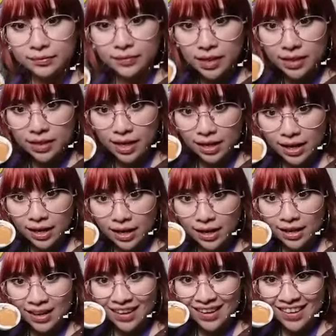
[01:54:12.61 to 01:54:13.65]

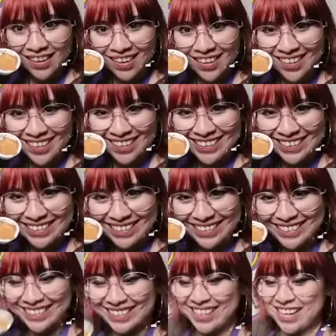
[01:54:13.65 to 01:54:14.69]
Ta-da!
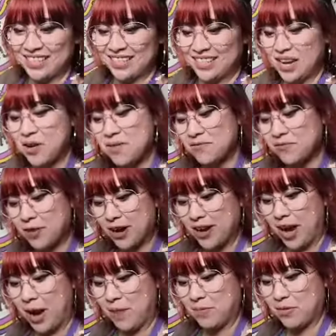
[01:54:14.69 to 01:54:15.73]
Yes, now I'm quite
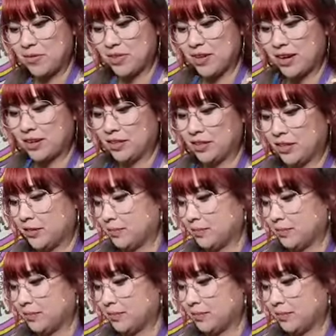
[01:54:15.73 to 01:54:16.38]
happy with that color.